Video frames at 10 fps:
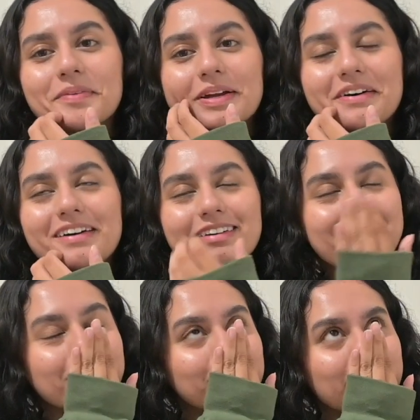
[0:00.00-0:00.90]
my
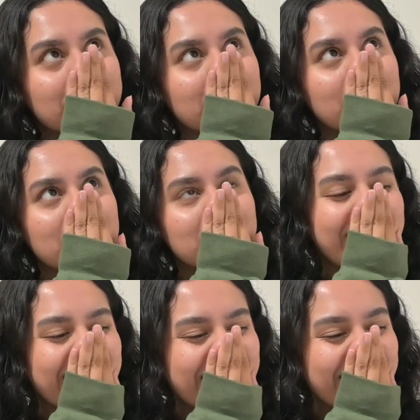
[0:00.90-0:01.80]
god.
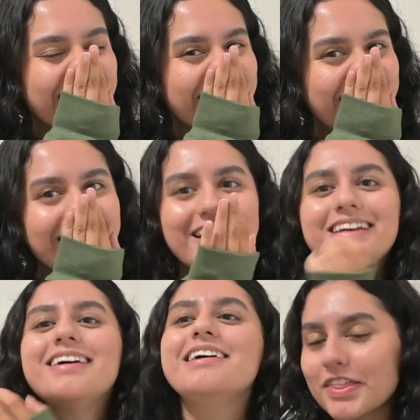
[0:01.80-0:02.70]

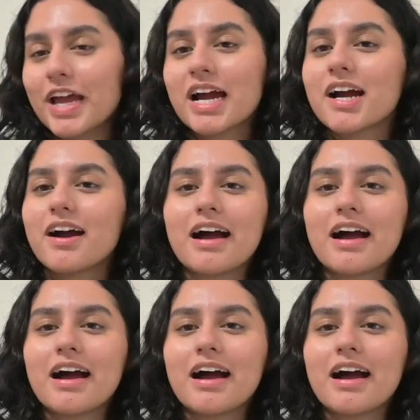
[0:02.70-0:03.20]
There,